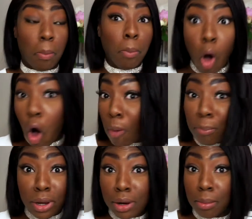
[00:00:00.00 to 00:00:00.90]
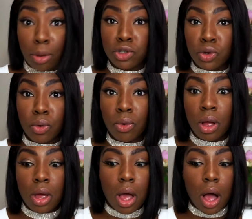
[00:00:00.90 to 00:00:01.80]
popular model
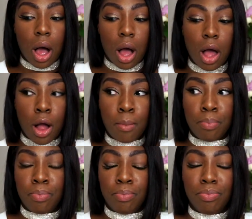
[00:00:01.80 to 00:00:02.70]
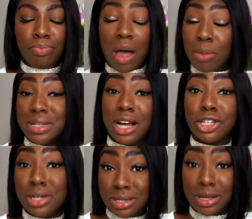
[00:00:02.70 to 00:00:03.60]
that was
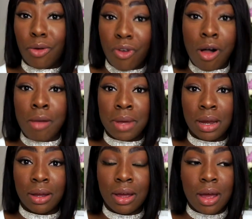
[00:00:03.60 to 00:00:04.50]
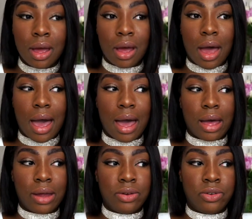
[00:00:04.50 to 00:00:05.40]
actually self-harming.
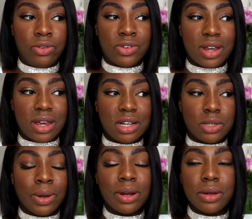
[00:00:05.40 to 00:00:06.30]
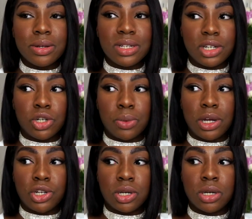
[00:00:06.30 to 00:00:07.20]
And it's one of those
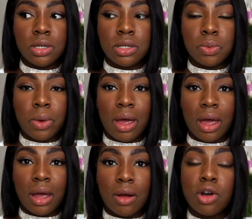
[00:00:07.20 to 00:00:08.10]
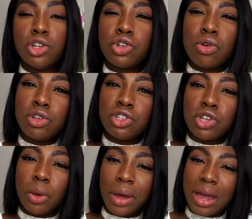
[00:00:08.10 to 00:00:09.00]
situations where, because you're
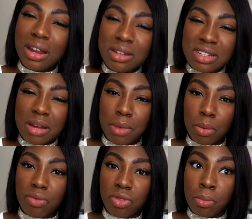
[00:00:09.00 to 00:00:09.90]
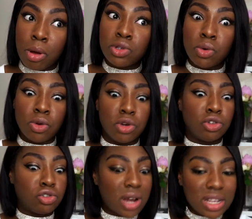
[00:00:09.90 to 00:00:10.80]
so intimate with the model, you're
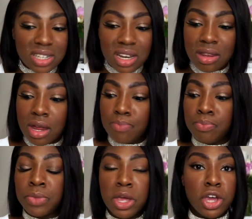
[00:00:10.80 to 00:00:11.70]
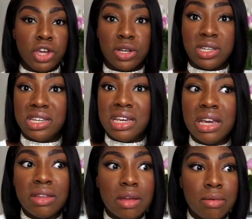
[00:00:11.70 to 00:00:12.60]
dressing them, you're
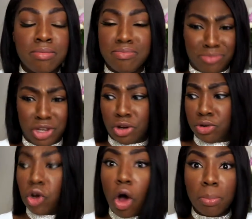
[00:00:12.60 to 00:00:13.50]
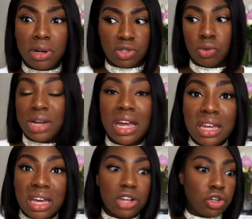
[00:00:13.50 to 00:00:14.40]
seeing them, topless or
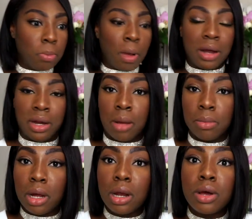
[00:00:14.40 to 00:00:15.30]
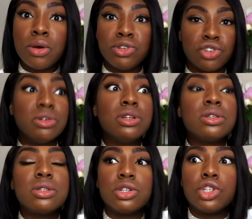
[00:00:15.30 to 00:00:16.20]
naked, you're buttoning up clothes, you're in
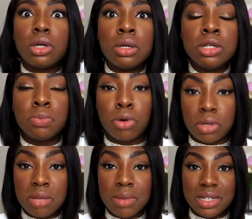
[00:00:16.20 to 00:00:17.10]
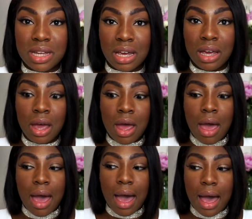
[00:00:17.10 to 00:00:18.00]
such a close proximity,
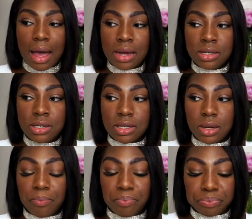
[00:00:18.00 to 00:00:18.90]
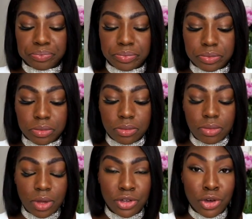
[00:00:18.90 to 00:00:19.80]
and
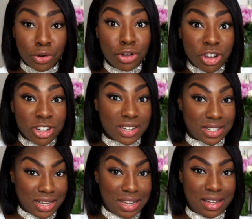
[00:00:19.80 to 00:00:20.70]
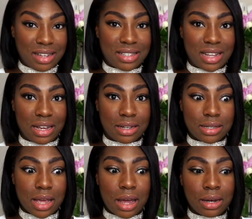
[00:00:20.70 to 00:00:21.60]
you're gonna see these things.
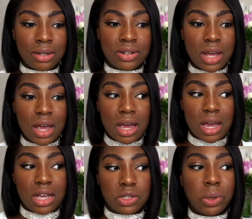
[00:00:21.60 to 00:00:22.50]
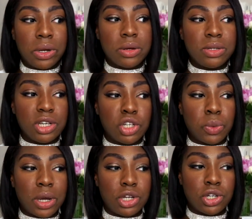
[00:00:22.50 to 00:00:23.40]
And it's one of those
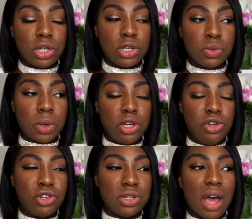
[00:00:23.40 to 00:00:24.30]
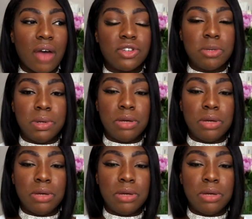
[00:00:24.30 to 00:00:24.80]
situations where you just have to be